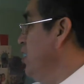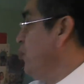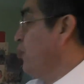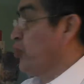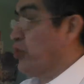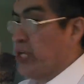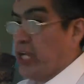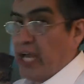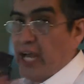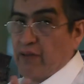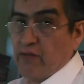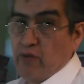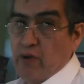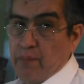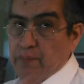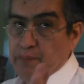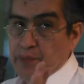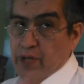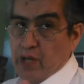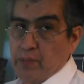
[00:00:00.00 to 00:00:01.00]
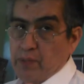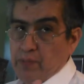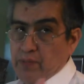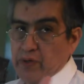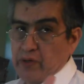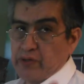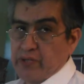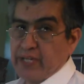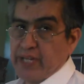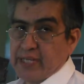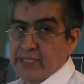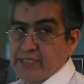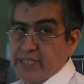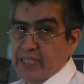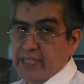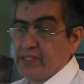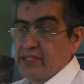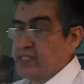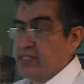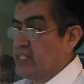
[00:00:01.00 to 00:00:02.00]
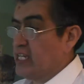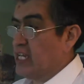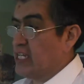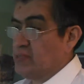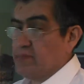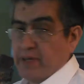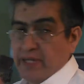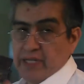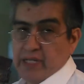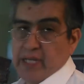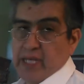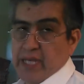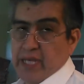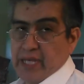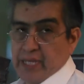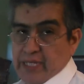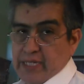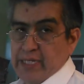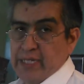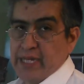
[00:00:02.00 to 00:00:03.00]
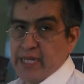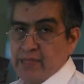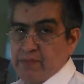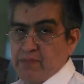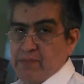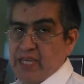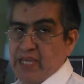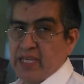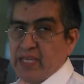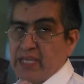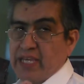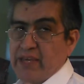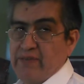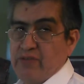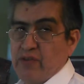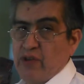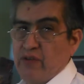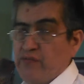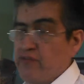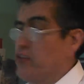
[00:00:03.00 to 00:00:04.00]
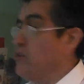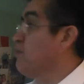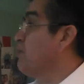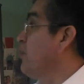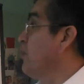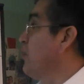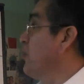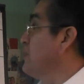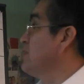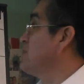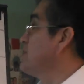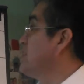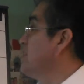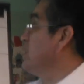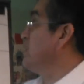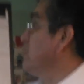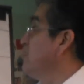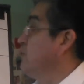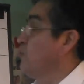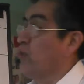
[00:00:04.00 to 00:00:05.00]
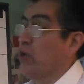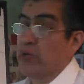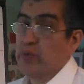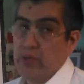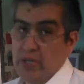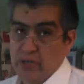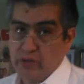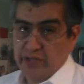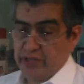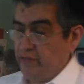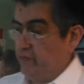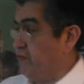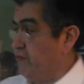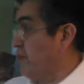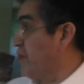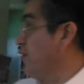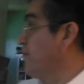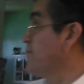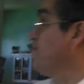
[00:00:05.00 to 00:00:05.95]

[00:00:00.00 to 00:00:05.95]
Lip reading: We're going to have one problem on the next exercise, but let me give you a few points here of what we're looking for.